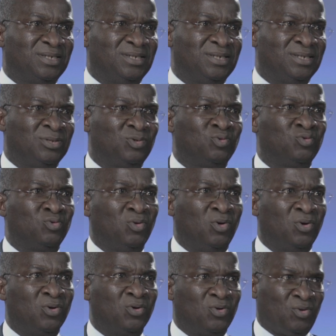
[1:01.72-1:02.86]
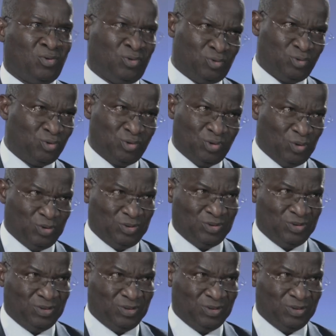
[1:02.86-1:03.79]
is too long or too short